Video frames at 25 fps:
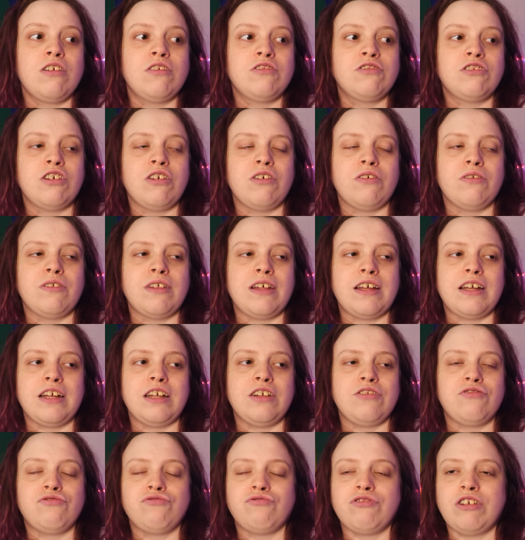So
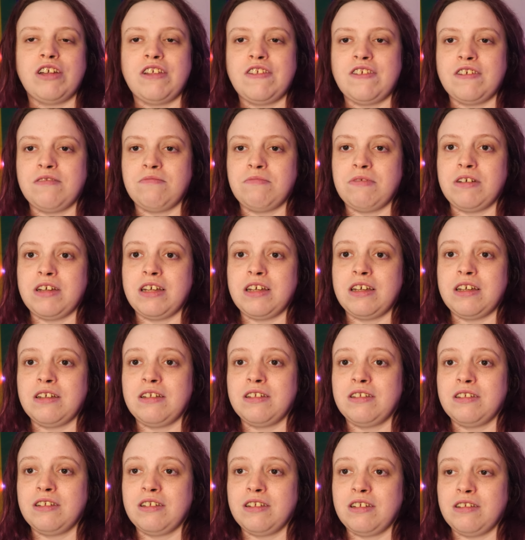they treated
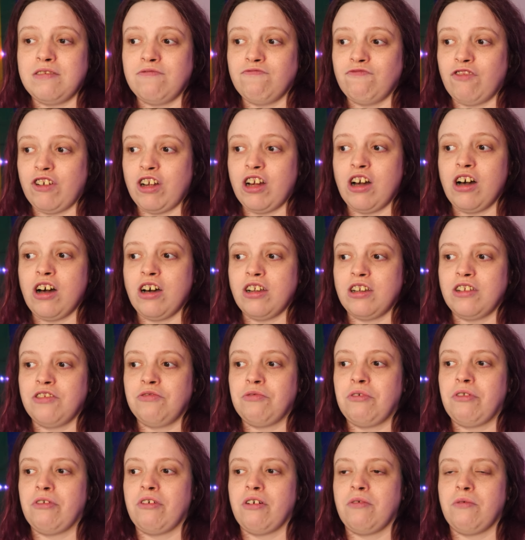me regardless
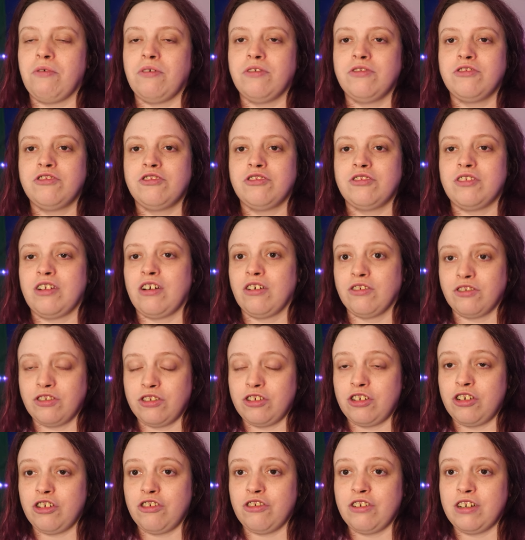whether I wanted to. They got
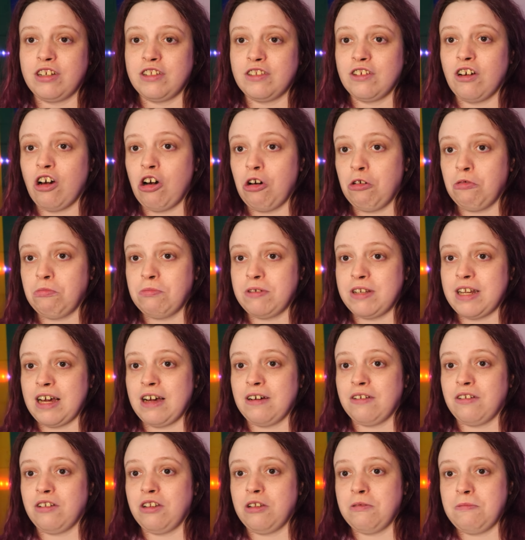security to hold me
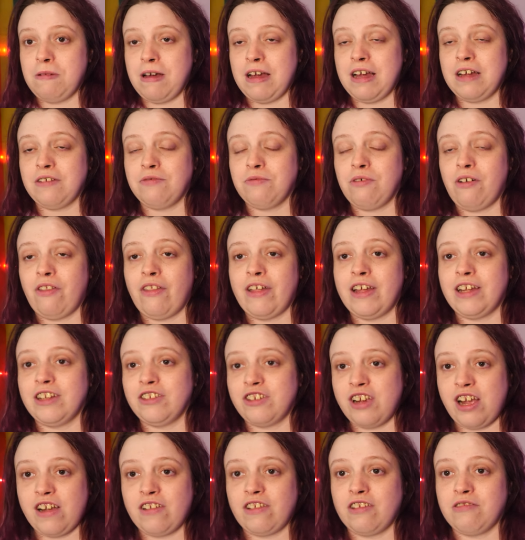down on the bed while they
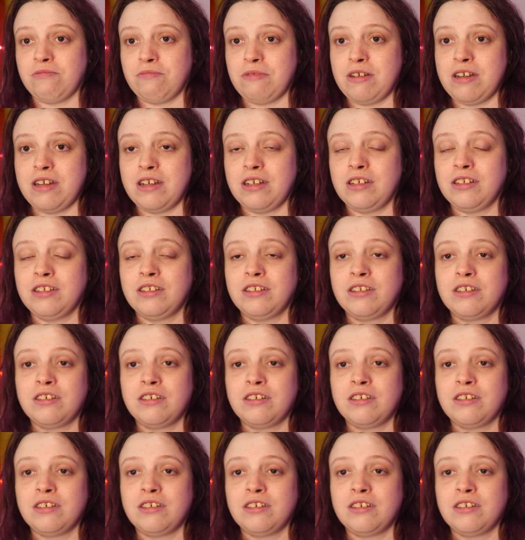injected me.